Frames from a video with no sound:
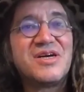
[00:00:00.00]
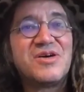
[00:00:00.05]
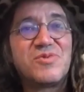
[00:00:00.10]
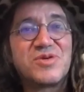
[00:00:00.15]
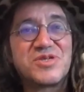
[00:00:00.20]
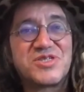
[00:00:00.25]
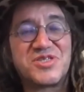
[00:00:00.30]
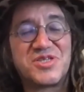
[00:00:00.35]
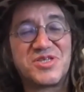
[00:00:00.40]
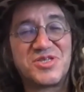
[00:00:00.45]

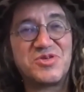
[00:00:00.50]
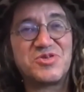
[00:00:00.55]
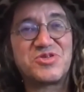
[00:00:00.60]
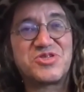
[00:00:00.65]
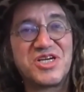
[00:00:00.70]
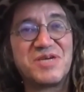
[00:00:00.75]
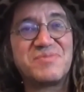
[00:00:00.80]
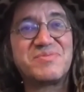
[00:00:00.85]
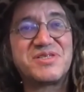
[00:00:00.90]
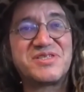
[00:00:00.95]
which is a new
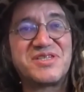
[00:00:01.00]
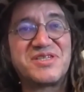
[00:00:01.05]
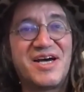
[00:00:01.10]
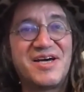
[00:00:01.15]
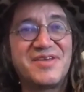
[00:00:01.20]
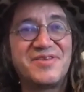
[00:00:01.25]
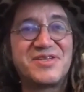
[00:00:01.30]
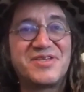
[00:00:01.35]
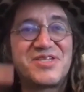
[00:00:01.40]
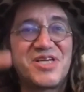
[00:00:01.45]
chip
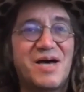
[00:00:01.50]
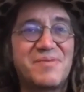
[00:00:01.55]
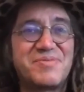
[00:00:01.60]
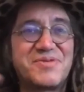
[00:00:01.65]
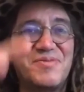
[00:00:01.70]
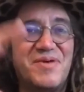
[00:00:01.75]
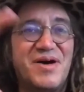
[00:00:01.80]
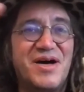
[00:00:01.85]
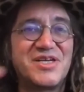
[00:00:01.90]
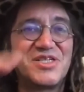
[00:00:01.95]
design that's
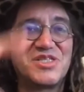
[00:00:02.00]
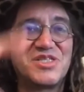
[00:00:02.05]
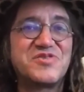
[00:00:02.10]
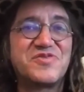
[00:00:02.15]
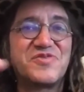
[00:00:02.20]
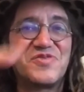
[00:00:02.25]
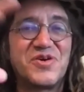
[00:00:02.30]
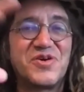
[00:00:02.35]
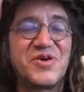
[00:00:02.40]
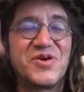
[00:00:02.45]
optimized
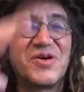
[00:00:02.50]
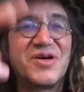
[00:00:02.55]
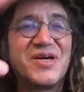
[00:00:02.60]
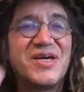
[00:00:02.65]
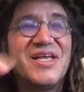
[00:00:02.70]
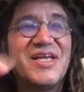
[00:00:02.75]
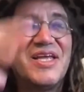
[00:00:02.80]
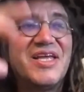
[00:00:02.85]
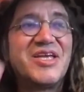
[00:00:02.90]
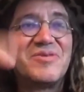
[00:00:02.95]

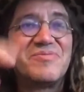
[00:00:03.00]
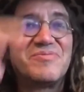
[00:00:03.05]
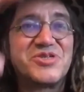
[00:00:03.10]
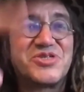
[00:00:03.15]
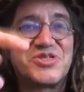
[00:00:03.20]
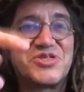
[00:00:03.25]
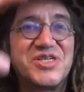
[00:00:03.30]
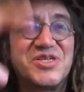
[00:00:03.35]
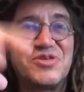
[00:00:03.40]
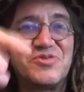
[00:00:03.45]
for
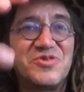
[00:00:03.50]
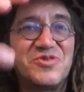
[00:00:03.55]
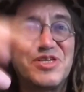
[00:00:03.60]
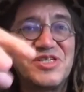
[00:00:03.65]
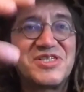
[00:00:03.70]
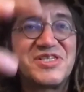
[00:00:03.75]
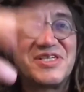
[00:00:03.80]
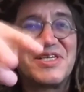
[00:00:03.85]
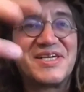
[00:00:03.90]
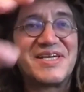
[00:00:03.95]
machine
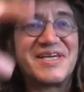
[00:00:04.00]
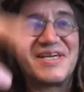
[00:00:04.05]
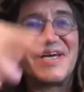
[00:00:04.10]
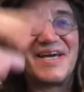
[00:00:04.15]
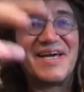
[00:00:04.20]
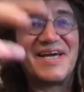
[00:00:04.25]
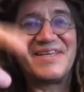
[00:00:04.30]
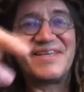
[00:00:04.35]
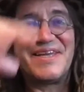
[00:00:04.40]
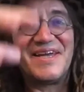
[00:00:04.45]
reasoning
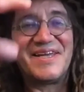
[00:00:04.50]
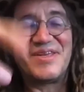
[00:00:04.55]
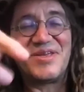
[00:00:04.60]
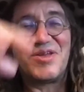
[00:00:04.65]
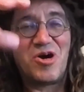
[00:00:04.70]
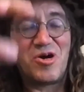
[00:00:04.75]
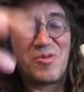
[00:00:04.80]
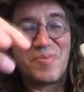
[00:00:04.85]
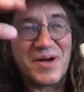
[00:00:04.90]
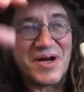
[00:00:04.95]
and
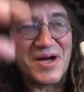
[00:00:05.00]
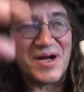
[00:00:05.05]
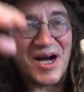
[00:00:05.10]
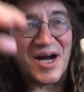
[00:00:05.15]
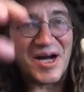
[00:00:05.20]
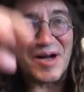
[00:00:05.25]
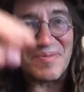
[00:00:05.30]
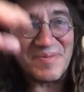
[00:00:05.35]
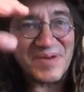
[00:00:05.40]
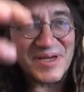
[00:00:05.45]

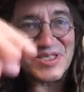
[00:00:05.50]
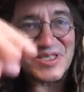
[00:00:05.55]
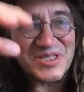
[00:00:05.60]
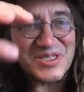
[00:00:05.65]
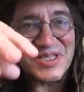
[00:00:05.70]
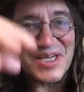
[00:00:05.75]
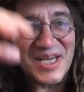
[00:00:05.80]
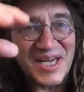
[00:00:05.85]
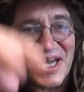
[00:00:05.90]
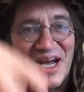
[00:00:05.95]
OpenCog
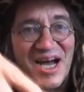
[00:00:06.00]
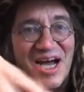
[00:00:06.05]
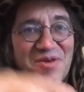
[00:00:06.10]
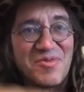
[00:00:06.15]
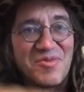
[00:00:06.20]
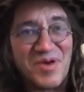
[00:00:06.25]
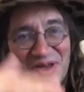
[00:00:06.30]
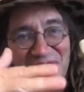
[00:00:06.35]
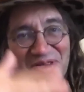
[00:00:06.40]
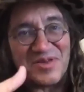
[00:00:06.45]
based AI
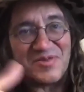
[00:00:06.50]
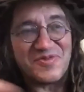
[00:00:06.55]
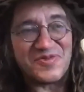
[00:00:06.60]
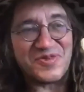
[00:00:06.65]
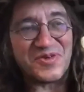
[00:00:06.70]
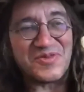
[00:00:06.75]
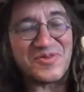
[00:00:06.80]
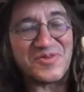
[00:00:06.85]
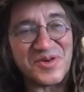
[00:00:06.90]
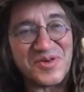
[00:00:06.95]
rather than
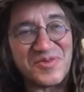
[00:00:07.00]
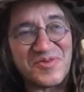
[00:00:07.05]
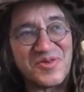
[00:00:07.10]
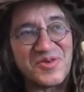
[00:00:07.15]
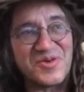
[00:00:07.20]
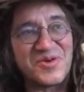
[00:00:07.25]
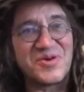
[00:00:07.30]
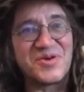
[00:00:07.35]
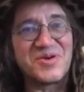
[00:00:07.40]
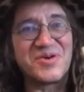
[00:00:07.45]

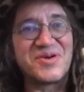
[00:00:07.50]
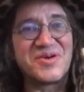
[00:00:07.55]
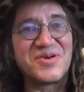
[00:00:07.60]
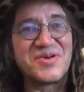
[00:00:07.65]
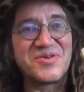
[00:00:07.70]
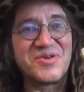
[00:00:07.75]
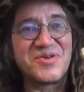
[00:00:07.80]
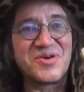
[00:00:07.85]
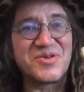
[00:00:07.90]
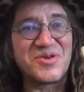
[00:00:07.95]
for
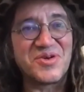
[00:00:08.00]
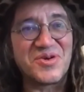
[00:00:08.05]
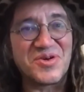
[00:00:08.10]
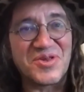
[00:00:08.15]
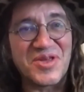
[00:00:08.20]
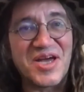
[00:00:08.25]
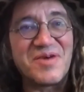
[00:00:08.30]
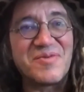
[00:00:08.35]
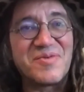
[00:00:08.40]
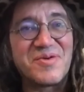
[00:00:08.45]

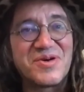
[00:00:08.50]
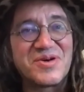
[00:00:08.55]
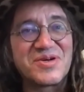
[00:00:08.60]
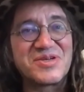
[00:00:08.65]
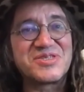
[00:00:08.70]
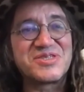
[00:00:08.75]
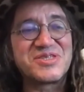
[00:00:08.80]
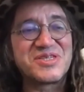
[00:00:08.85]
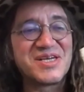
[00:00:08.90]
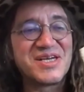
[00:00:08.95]
neural
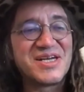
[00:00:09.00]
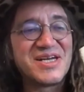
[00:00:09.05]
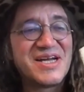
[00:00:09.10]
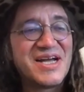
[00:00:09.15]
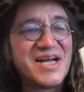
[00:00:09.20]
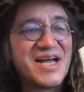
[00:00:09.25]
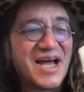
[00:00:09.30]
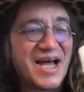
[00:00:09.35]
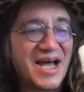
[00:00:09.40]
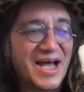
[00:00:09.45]
networks.
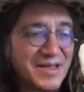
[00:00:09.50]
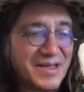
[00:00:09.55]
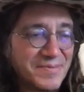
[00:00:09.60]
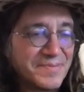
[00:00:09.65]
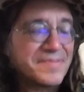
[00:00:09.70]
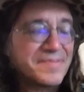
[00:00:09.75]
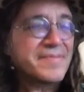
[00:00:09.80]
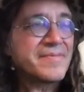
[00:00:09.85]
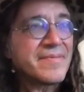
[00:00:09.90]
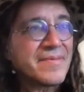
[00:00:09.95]

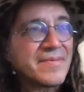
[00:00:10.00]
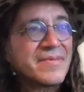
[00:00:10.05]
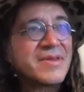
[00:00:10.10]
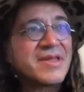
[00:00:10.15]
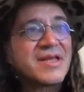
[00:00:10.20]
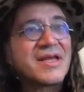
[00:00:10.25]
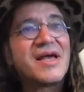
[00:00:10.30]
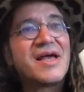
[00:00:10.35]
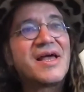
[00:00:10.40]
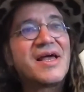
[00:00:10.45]
And,
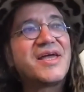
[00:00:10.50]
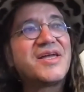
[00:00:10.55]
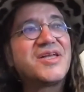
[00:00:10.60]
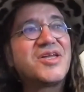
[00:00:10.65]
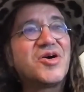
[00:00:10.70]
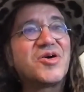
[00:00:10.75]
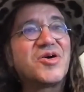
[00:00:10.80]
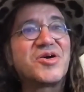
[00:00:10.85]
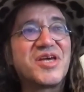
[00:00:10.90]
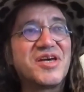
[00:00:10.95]
you
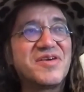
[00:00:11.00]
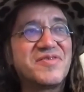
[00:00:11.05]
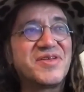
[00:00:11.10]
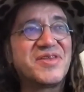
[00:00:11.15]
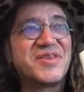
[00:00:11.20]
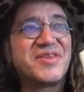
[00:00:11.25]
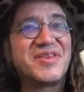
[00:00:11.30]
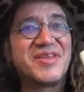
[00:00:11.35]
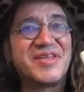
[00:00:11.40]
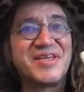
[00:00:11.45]
know,
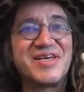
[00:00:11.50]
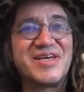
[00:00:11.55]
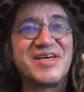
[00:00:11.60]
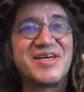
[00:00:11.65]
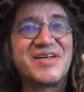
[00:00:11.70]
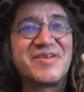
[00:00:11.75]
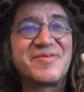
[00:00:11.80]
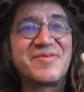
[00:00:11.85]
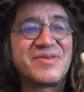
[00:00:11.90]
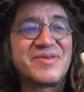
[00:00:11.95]
given
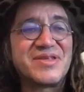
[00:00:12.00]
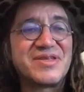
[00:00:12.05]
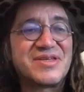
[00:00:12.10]
the